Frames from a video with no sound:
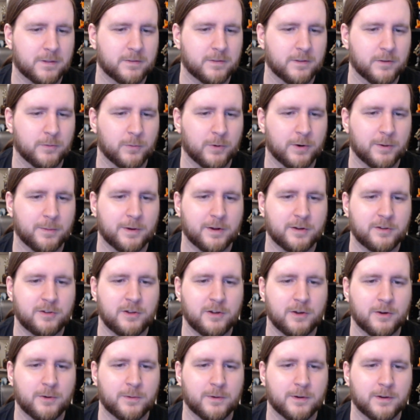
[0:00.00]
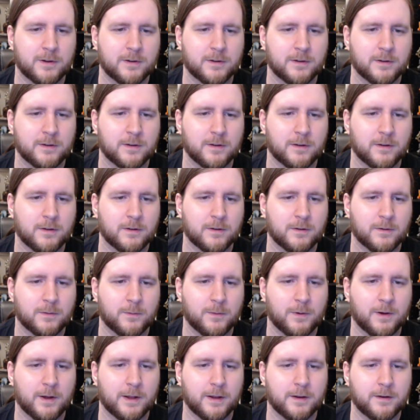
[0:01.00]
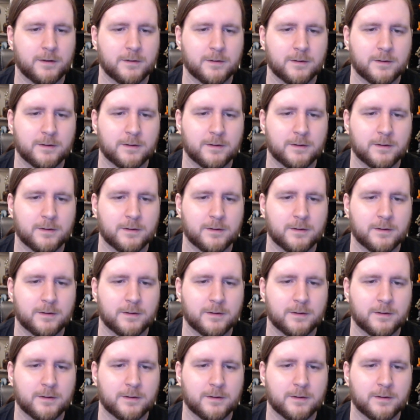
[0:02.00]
Then what about you? What?